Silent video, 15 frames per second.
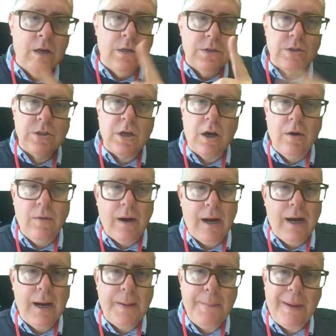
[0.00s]
So
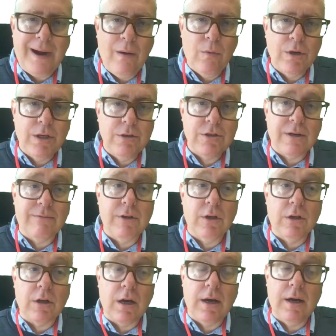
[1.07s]
I want you to have a
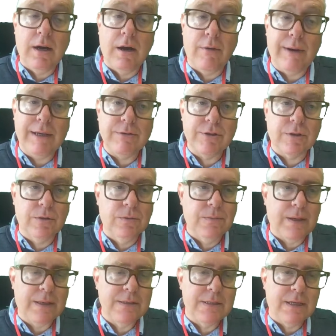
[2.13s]
look around school
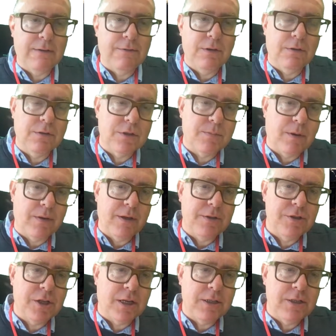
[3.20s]
and see if you can spot those
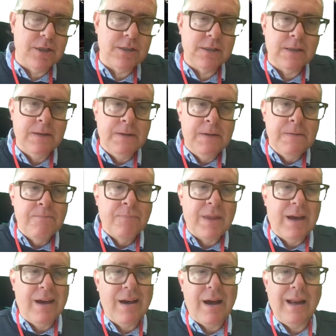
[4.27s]
changes.
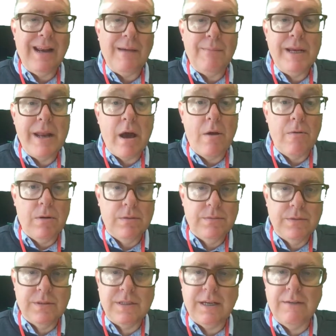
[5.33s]
And let me know.
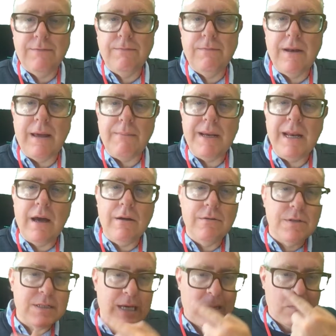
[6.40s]

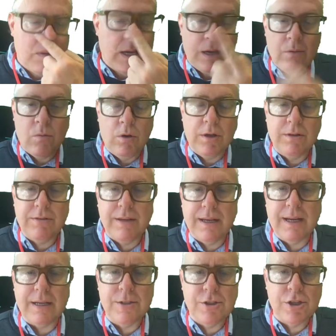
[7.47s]
Tell me what you
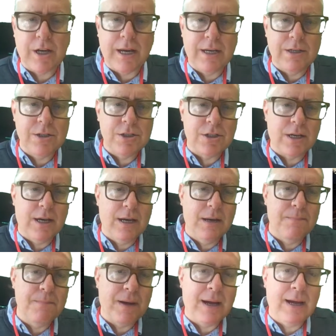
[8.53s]
think has changed
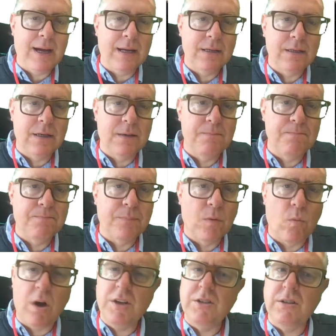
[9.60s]
and
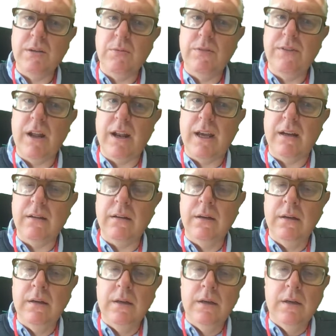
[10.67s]
why do you think we've done it?
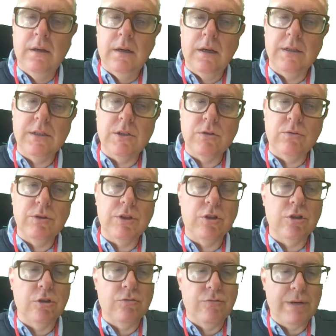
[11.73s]
Because there's always a
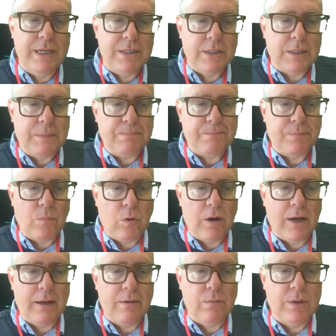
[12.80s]
good reason why
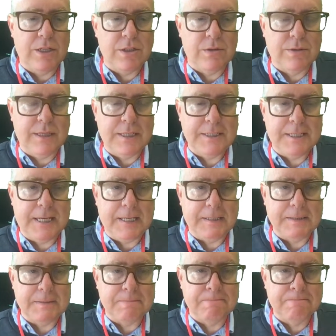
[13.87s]
we do these things.